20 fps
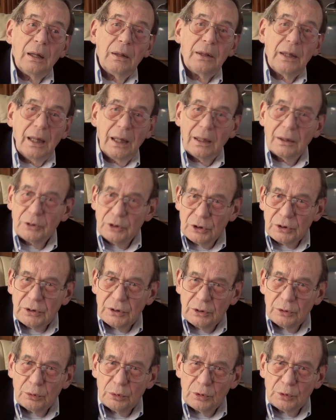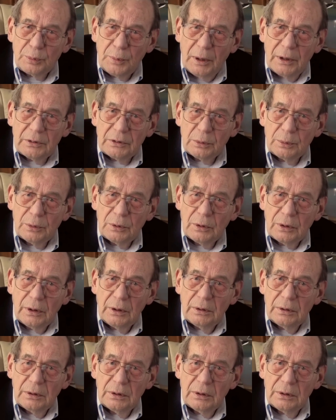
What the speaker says: they are just as responsible